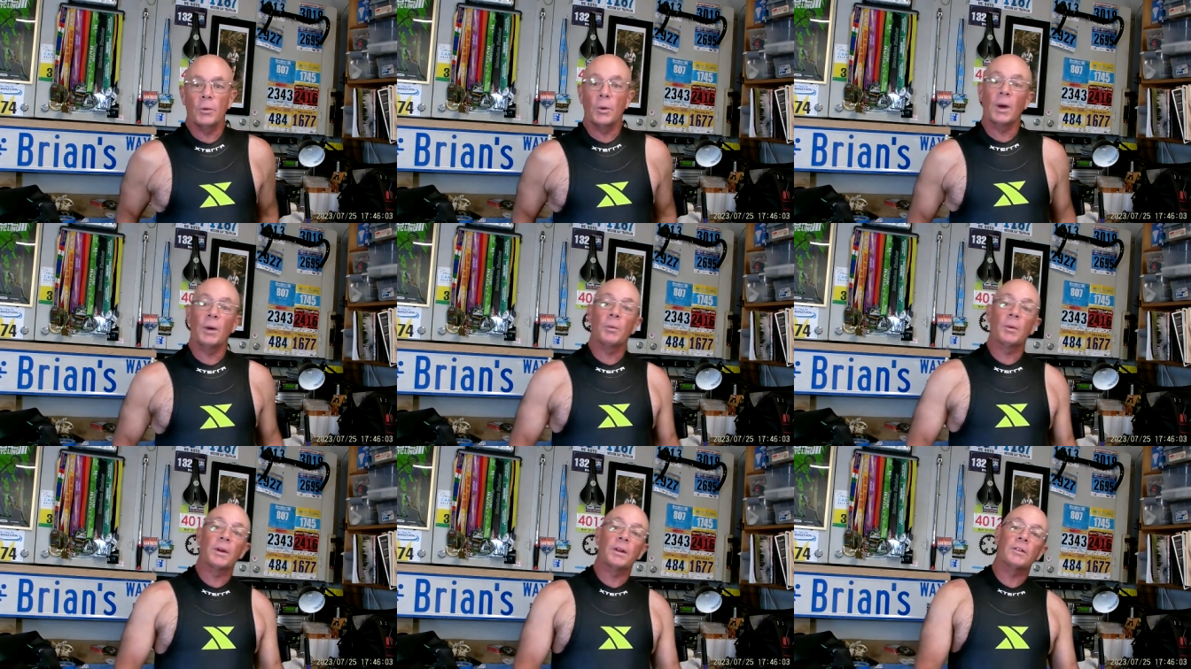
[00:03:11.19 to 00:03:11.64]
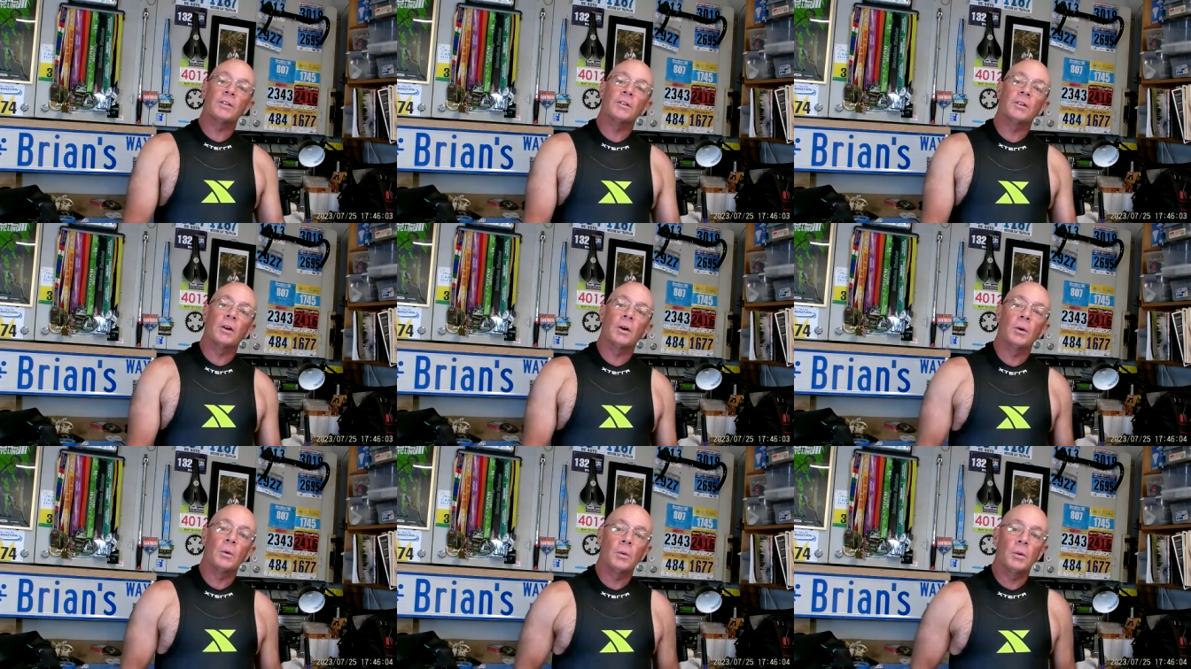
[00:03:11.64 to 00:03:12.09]
Do I want it to
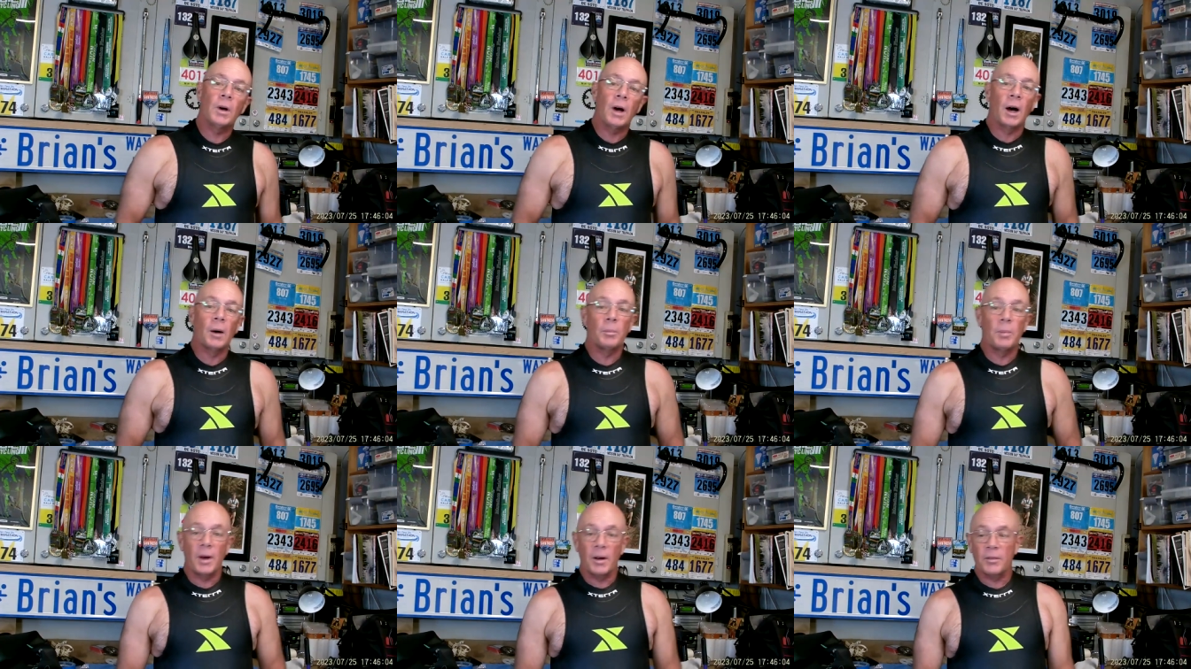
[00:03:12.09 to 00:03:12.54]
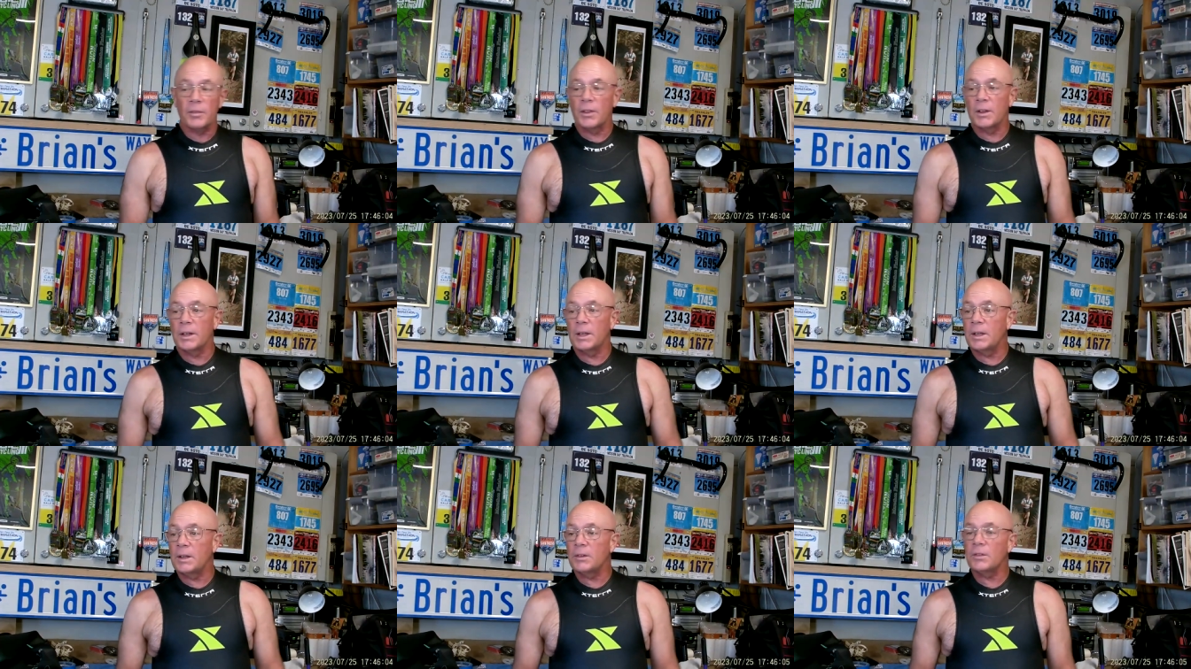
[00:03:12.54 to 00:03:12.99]
go above
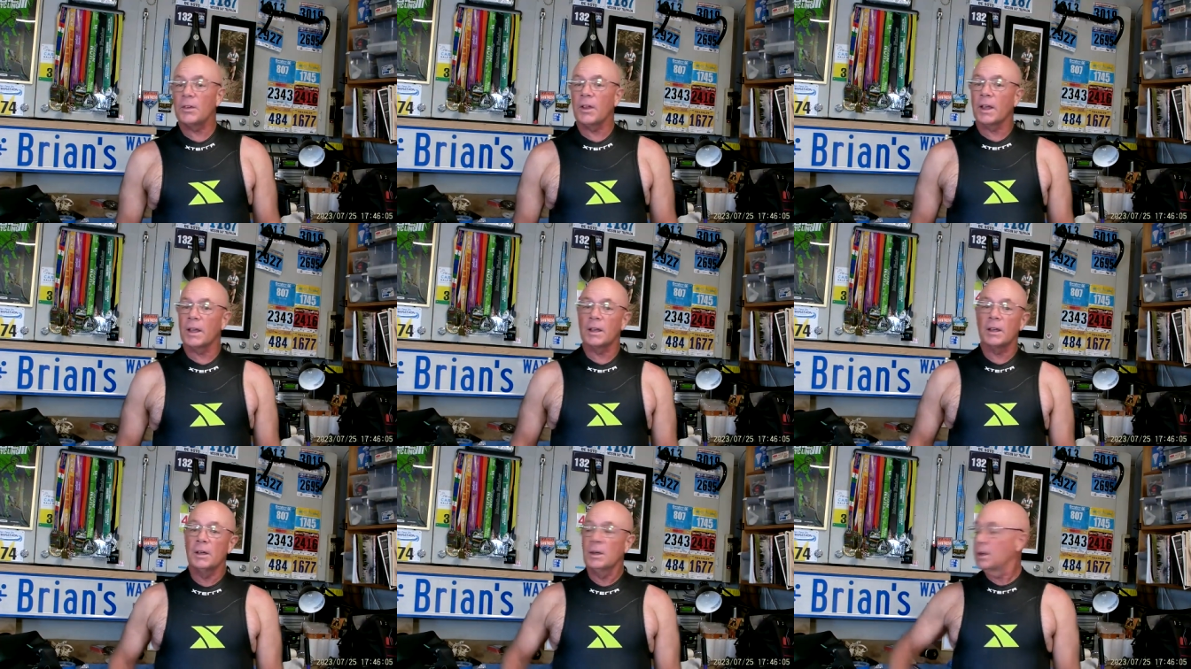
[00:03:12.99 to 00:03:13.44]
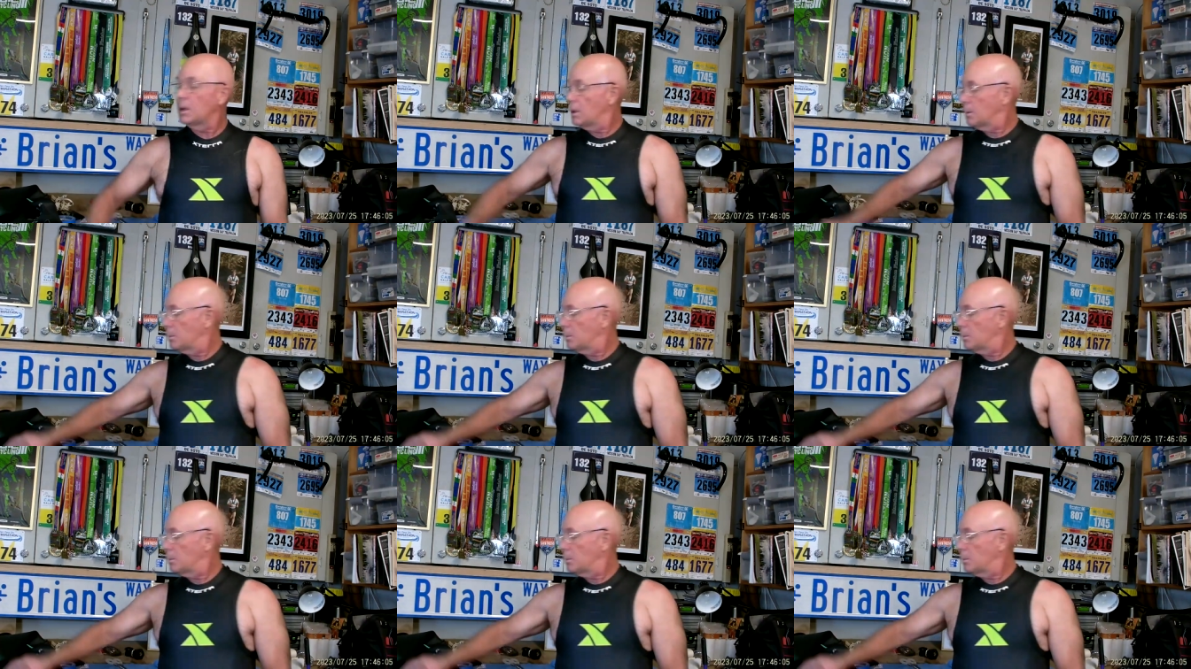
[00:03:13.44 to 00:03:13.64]
the knees like